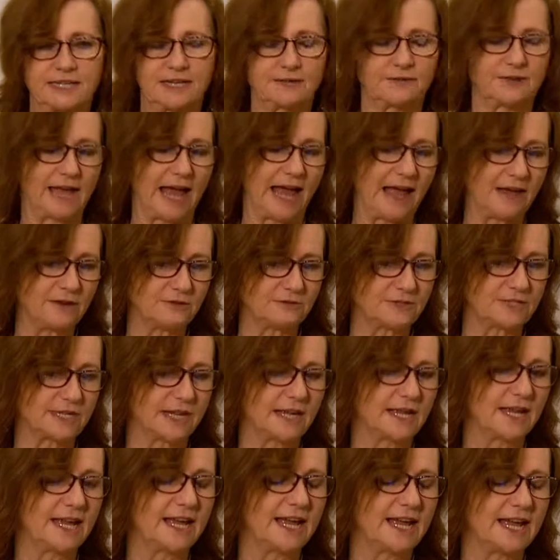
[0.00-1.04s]
given out,
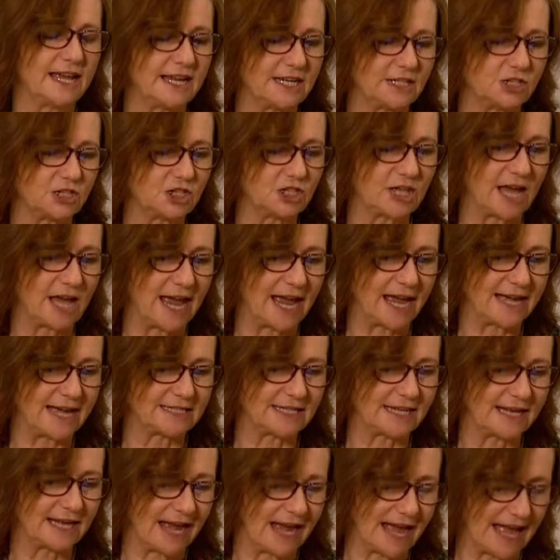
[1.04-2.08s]
it's
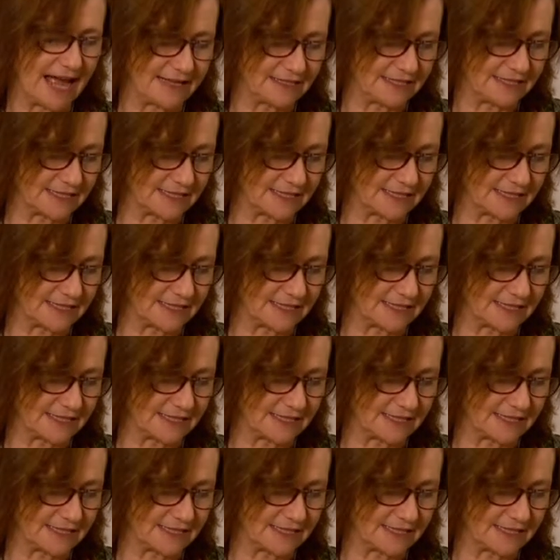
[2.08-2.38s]
shared and